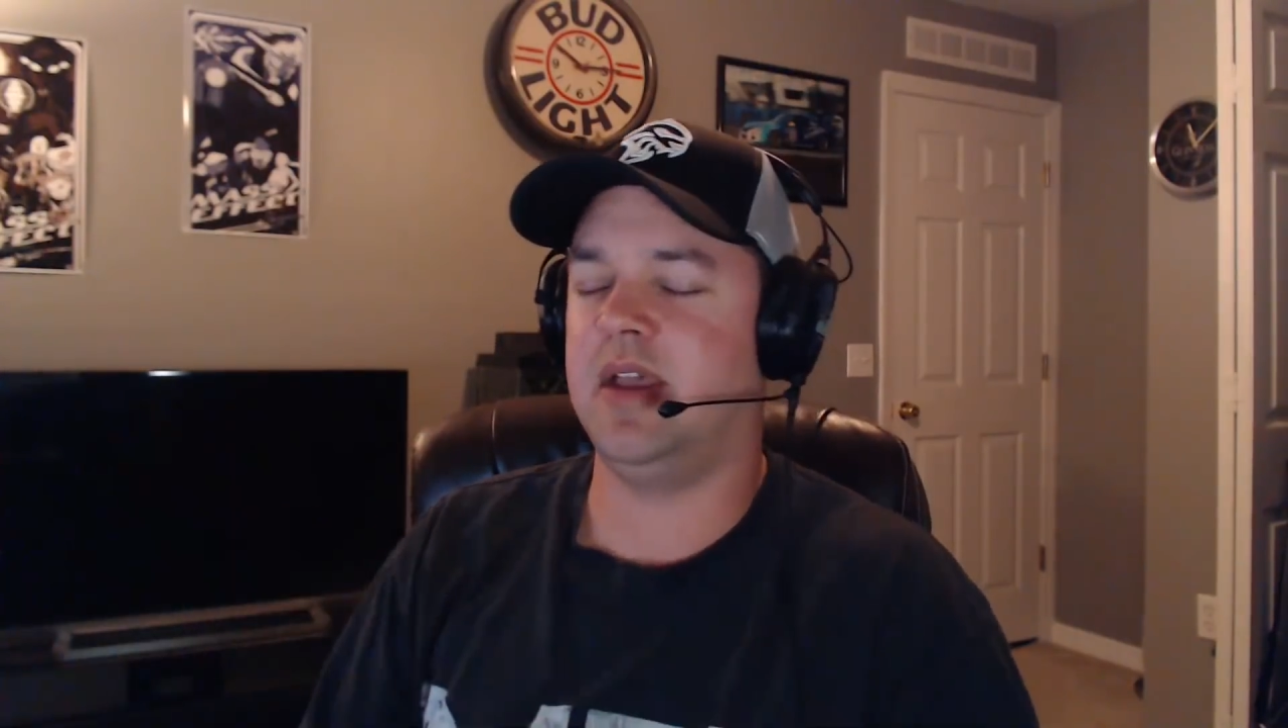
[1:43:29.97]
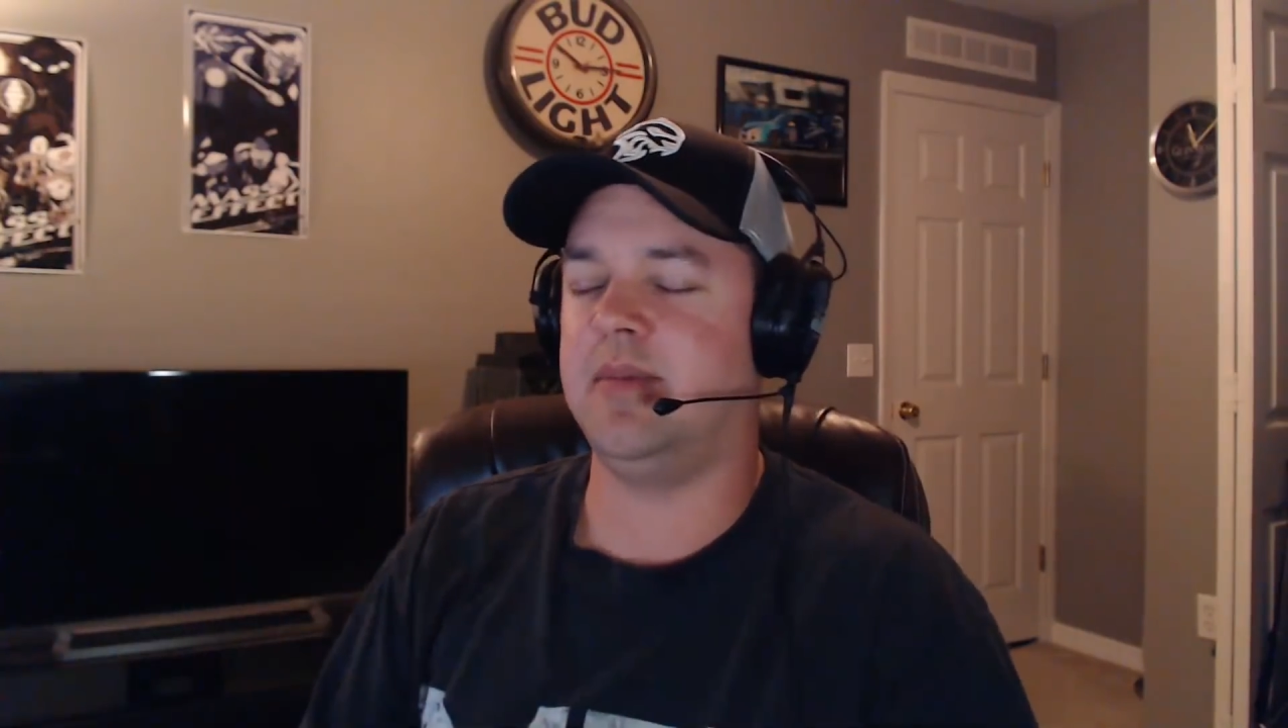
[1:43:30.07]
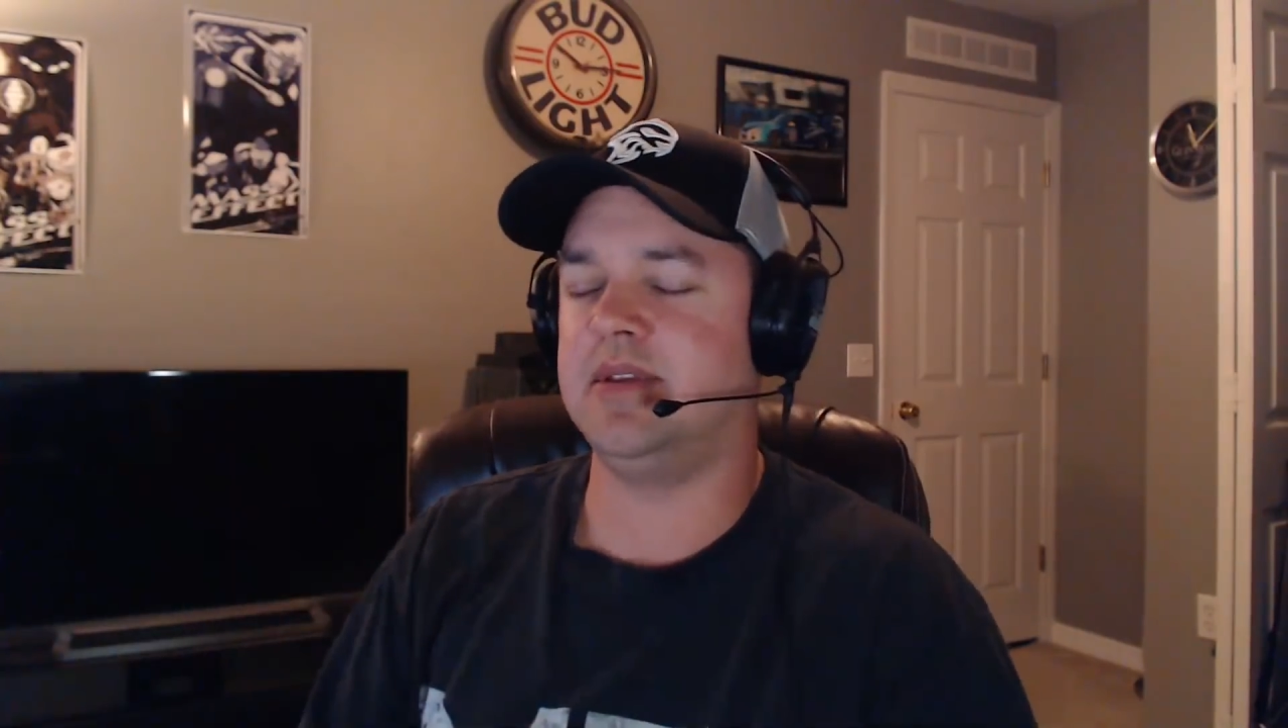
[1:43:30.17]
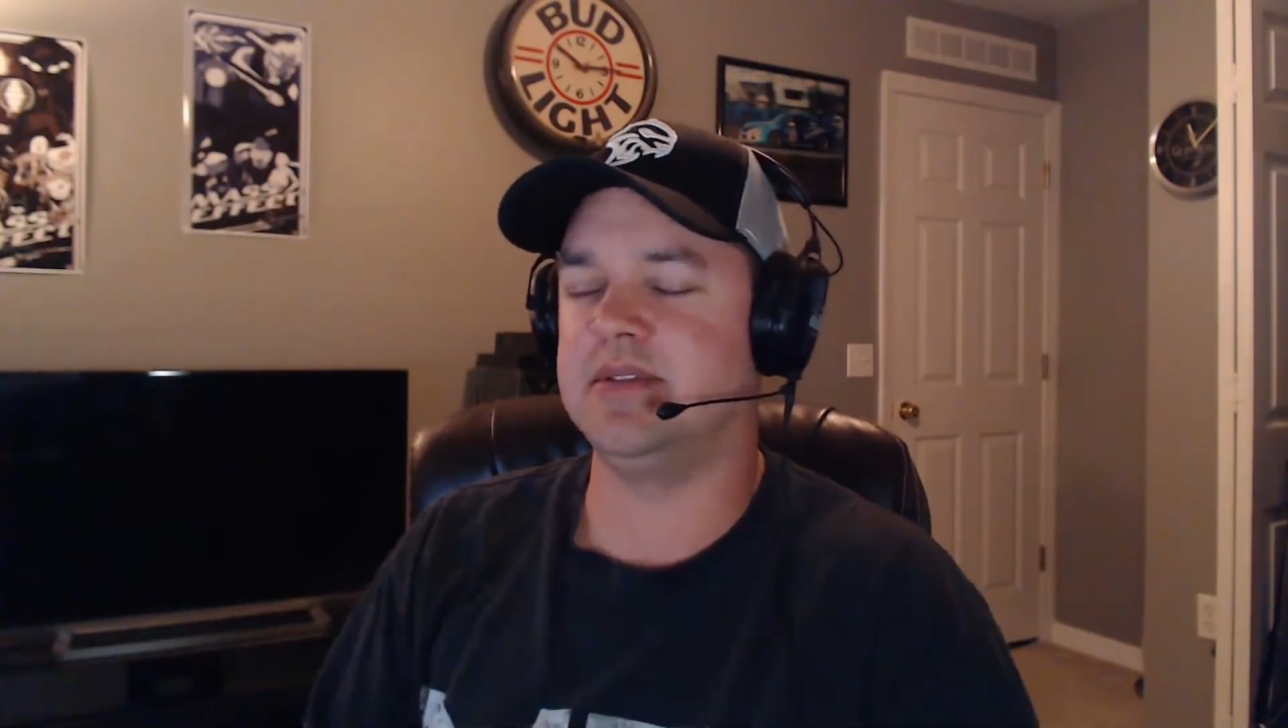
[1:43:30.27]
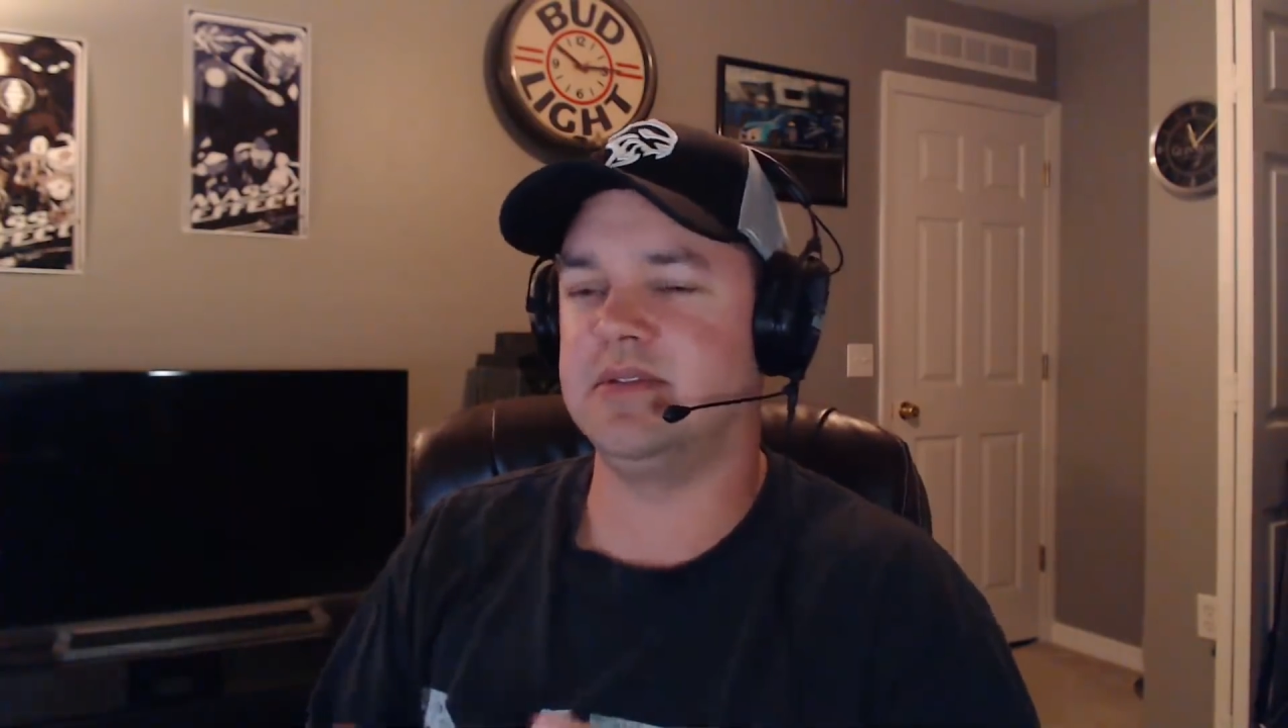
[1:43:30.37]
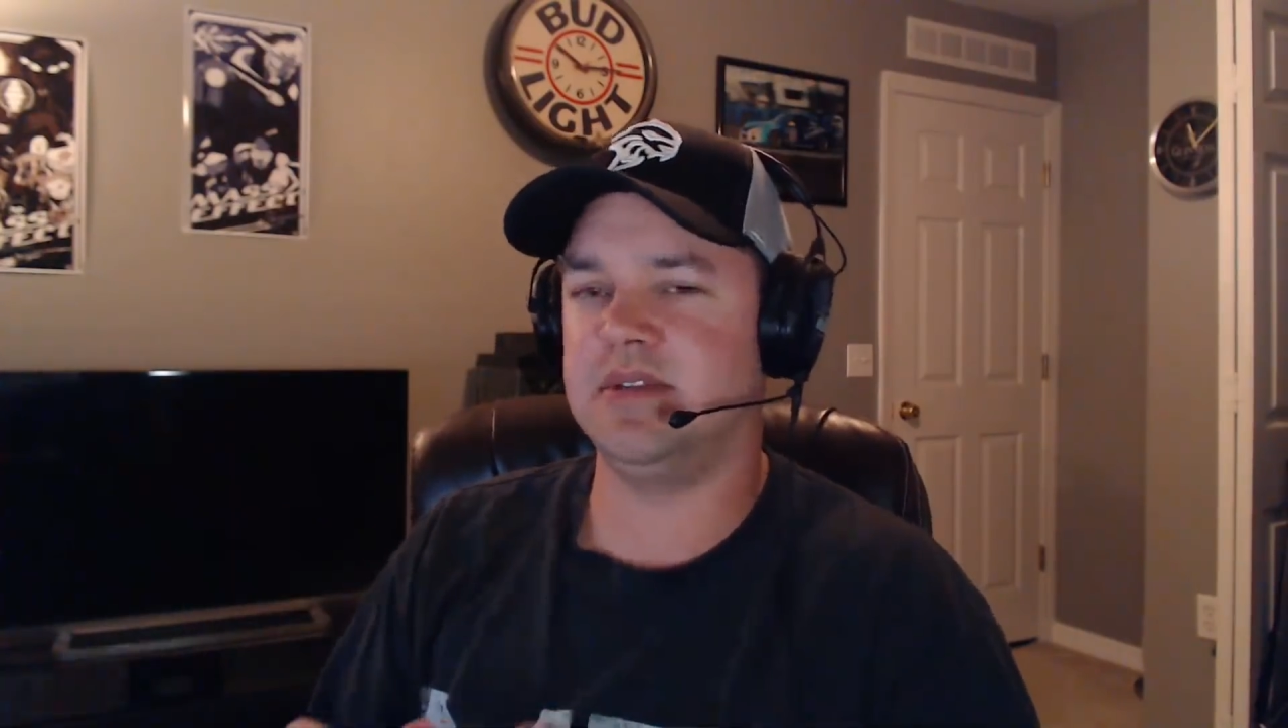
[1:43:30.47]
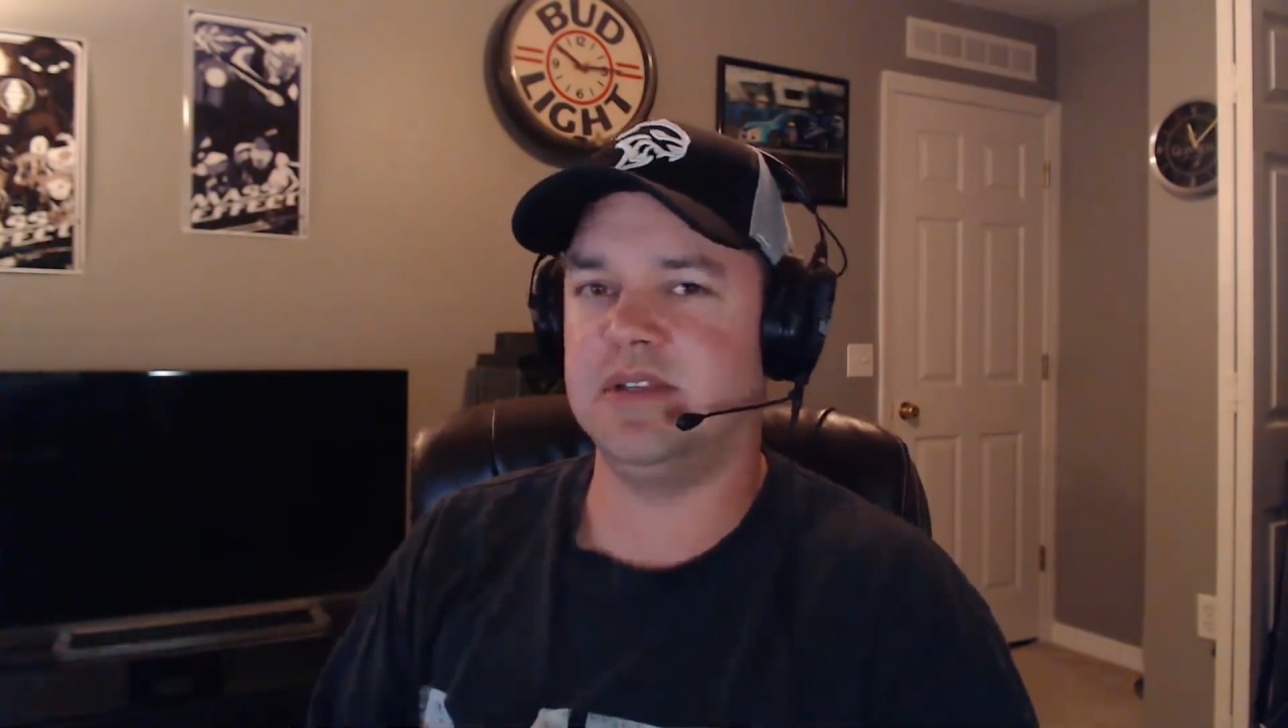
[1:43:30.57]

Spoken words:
babies,